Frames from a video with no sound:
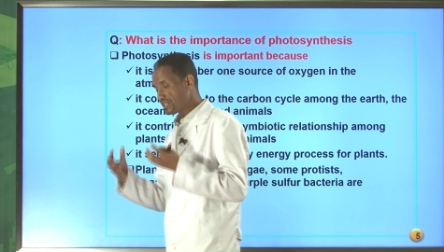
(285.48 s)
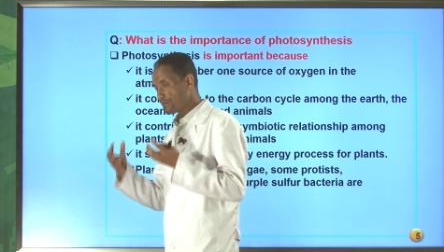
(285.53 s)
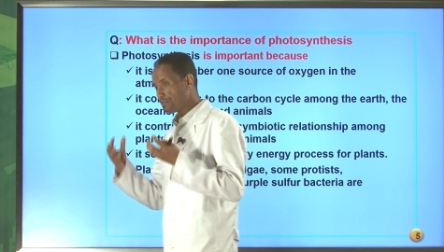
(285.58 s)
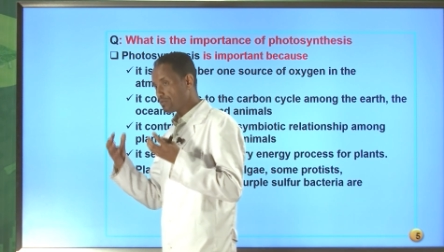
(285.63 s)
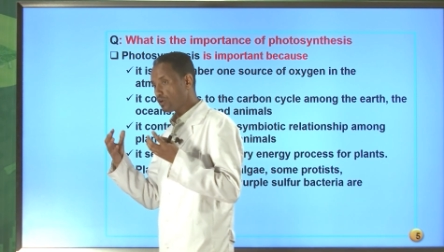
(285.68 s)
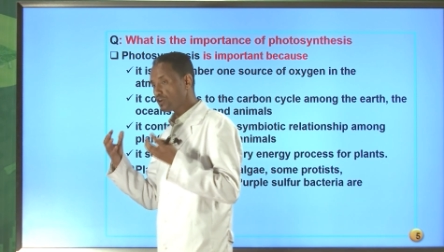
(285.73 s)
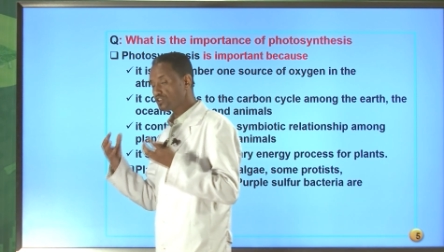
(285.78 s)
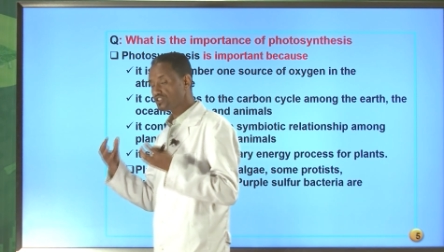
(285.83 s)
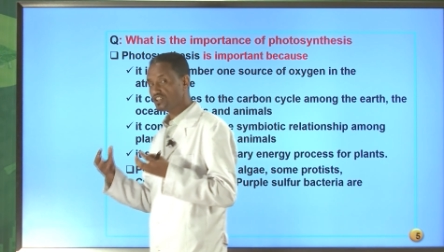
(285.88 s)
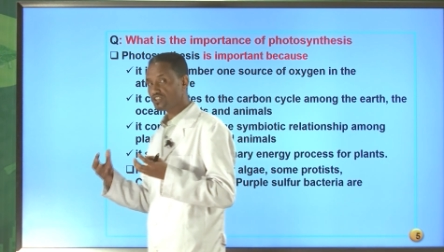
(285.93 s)
the
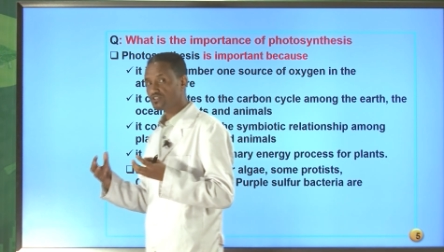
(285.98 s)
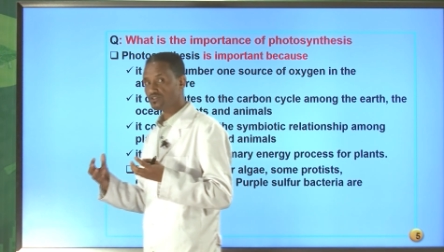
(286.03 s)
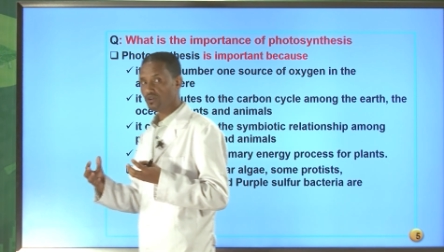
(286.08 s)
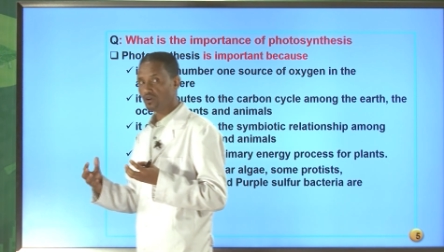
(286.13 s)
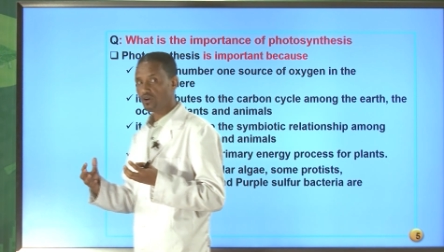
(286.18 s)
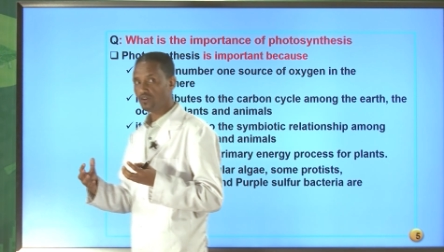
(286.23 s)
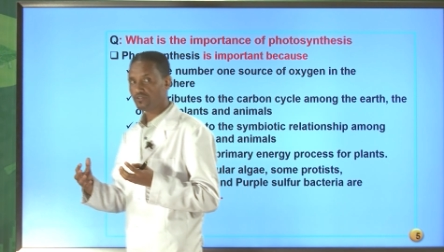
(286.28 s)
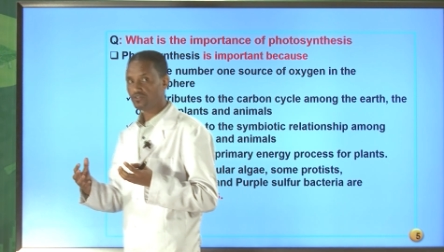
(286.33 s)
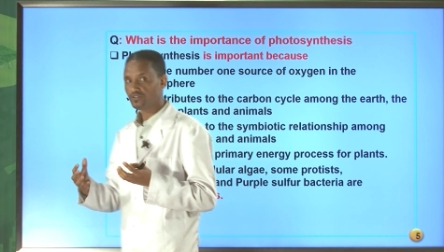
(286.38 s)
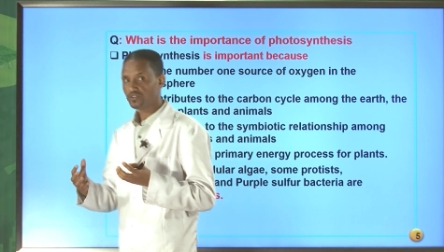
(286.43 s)
process
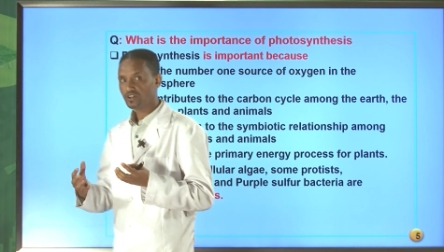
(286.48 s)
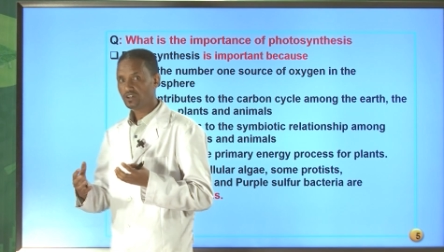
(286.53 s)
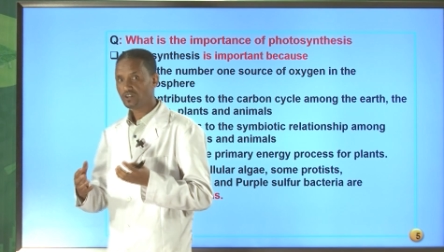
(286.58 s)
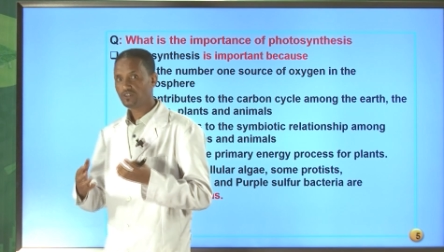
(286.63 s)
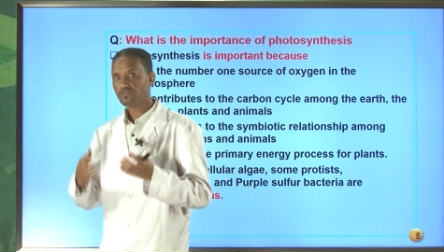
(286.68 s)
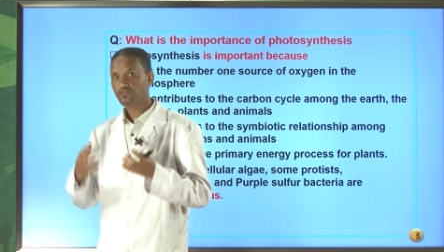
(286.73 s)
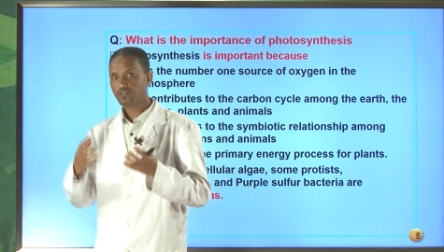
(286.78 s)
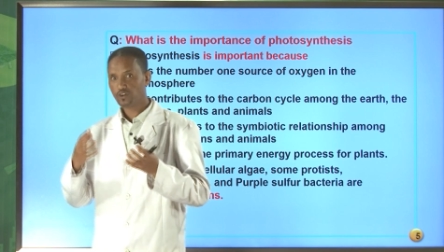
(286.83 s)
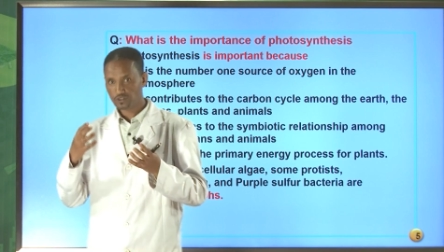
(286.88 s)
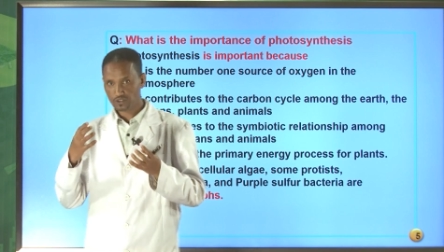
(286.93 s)
of
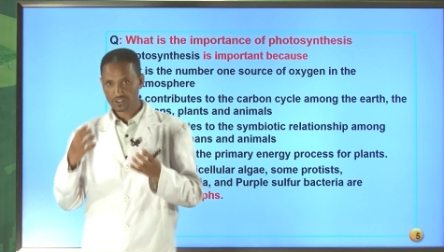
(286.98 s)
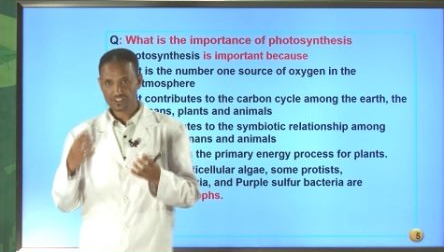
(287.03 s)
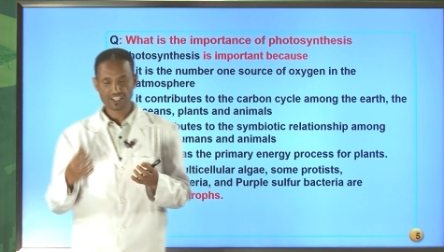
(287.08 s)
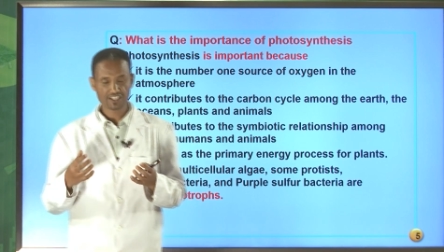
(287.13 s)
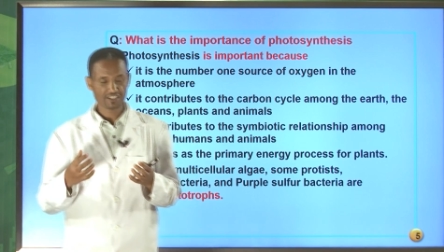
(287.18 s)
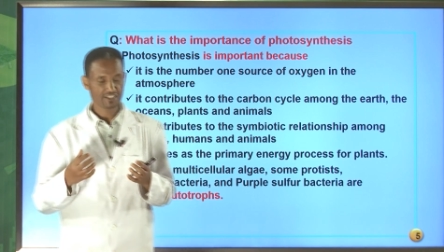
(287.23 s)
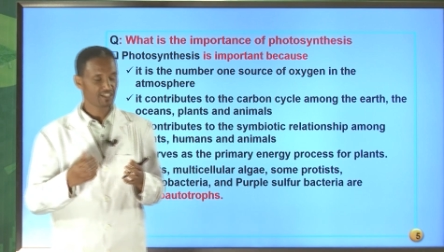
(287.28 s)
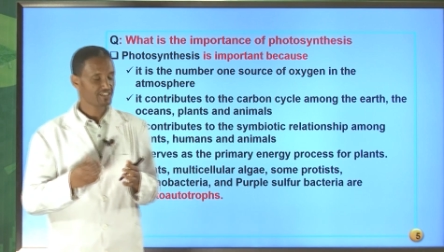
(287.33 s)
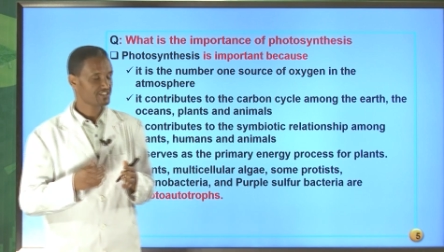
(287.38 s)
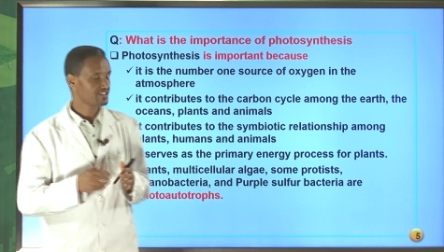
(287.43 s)

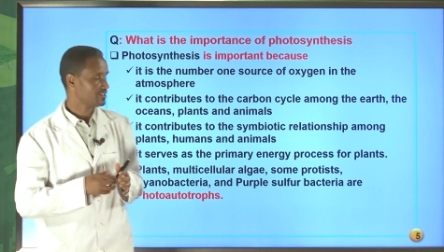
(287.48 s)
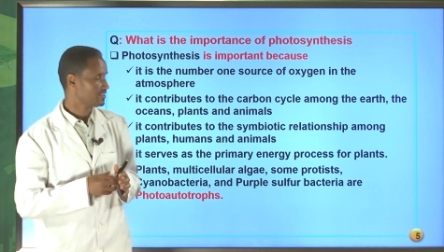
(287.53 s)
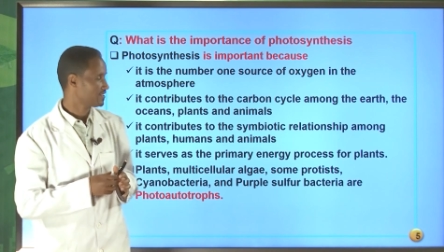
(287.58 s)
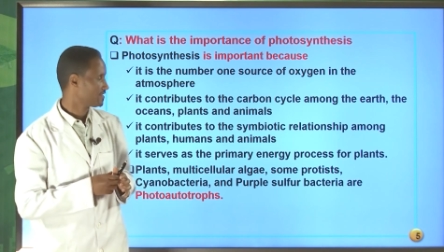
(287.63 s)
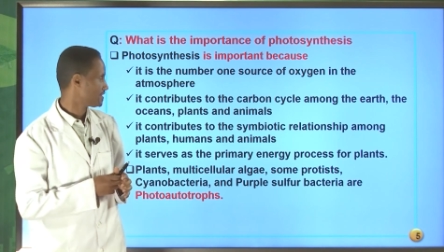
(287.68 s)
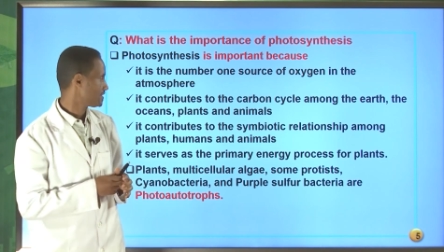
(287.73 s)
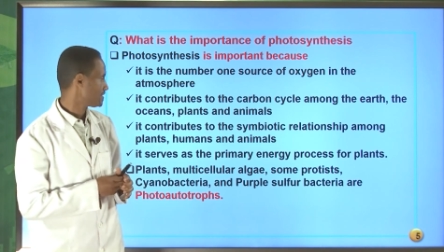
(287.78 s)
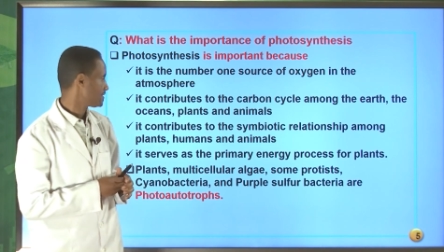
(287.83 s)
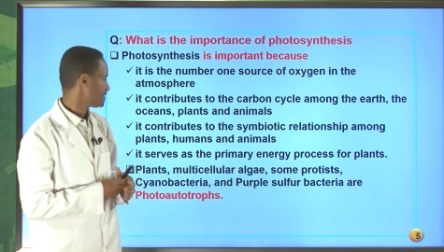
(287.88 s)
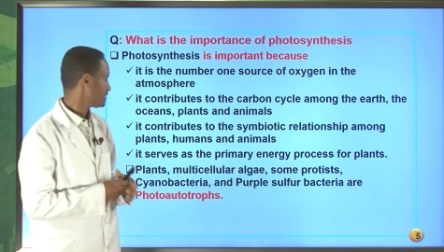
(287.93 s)

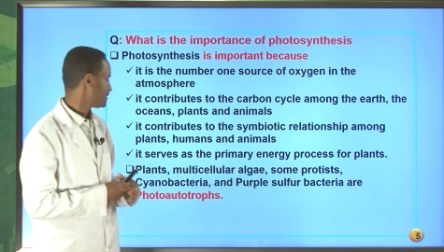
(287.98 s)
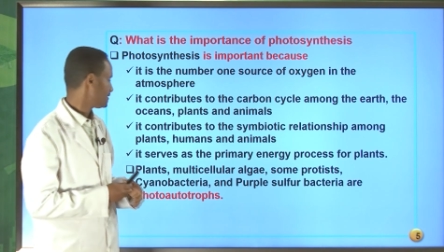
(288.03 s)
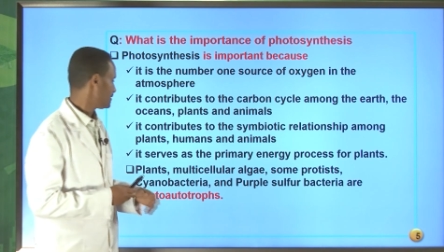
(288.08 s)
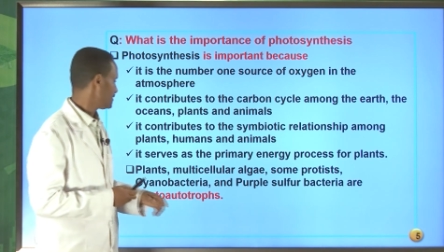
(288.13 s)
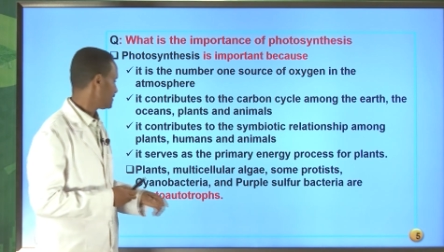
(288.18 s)
photosynthesis.